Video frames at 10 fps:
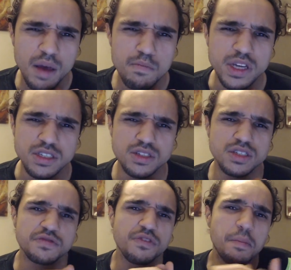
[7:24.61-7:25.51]

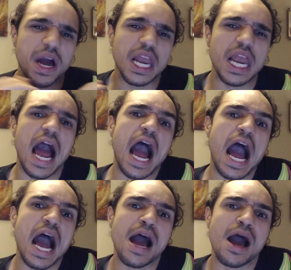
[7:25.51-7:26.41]
messages from
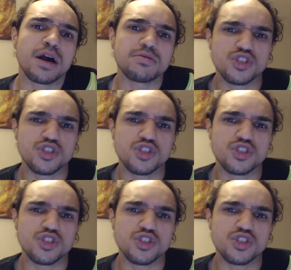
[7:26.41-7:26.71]
Allah,